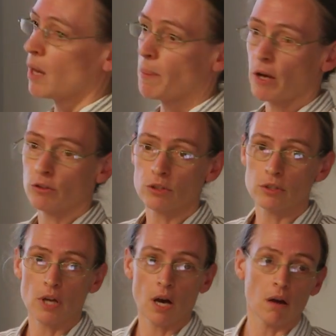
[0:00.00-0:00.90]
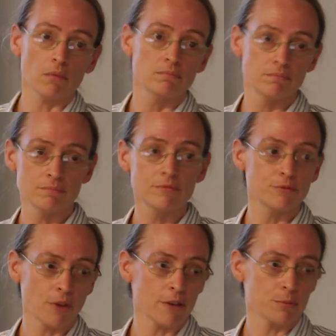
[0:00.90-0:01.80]
about
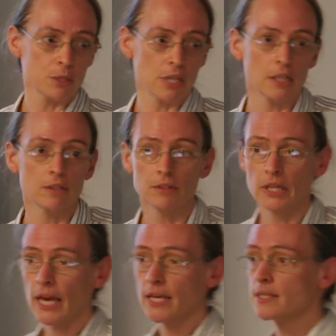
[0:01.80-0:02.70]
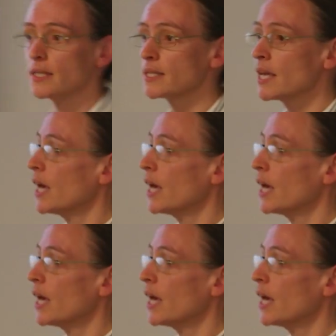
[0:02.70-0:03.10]
5% of the cases.